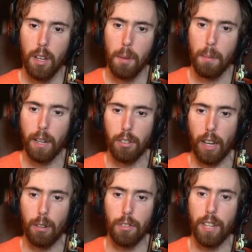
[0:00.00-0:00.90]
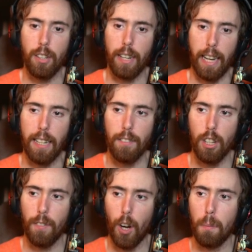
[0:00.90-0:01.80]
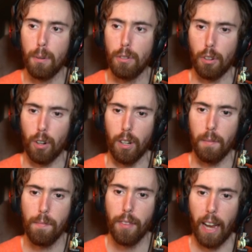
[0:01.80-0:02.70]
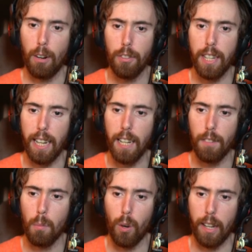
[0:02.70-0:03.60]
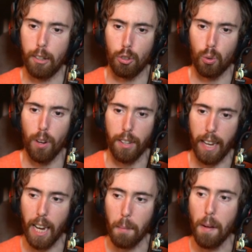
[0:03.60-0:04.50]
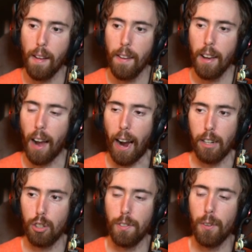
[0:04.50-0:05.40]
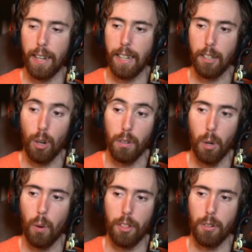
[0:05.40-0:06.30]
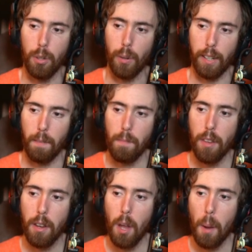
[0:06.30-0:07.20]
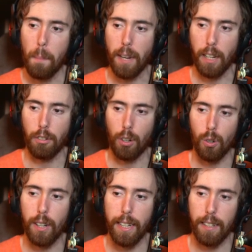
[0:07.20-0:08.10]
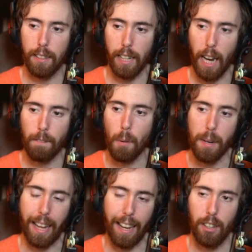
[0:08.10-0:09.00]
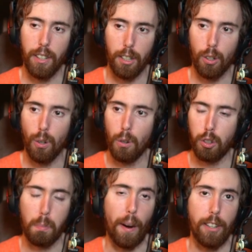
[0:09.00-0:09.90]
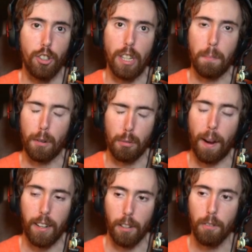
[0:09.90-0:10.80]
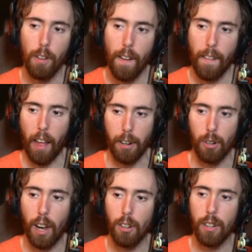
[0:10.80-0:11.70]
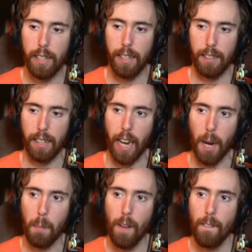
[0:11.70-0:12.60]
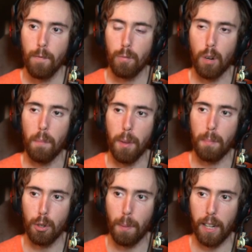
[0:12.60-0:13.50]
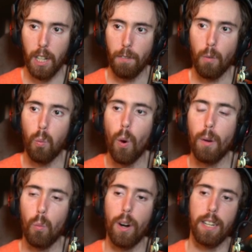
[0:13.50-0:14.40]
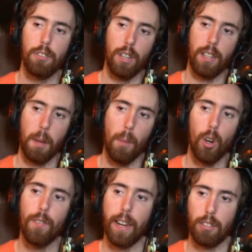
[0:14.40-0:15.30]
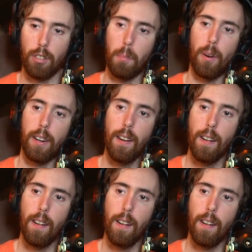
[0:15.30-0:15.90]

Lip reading: Because I don't think, like, any of the developers I don't think any of them want to destroy the game. I just feel like they don't know what they're doing. Because they're looking at the game from an analytical spreadsheet perspective, and they're not looking at the game from the perspective of what is it that motivates someone.